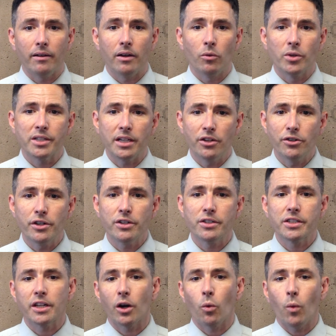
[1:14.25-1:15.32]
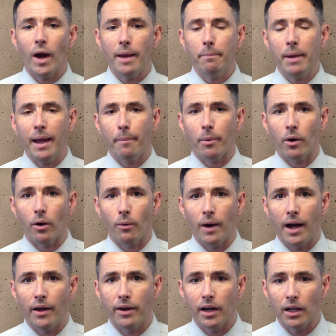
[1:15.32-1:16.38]
was introduced in a white paper
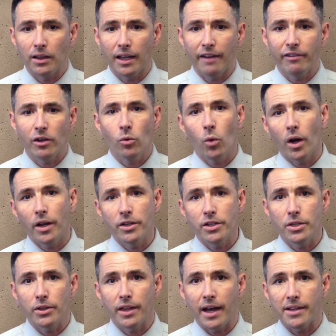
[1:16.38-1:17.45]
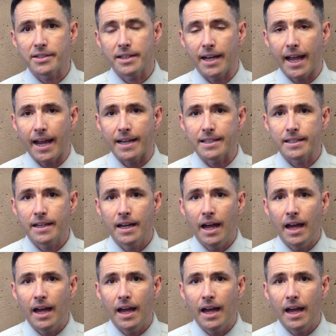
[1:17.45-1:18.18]
around 11 1 2008.